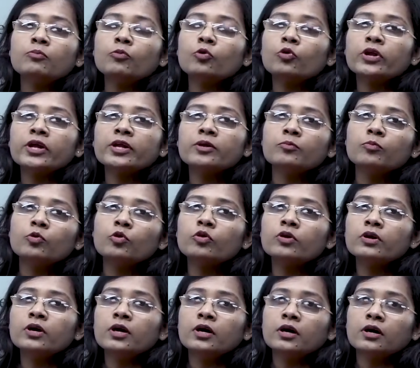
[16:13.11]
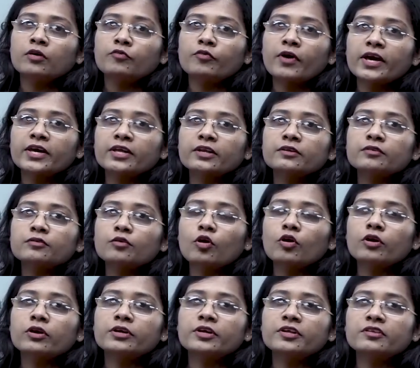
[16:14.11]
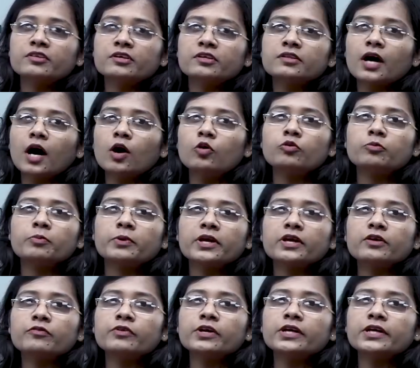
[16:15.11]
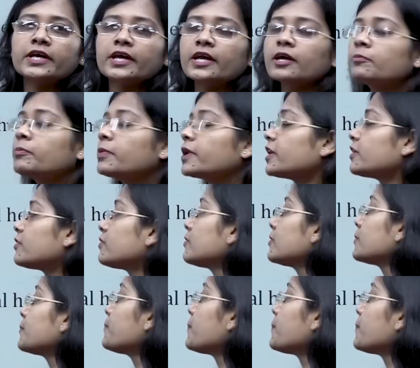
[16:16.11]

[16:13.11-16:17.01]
More and more virus or disease outbreak will take place.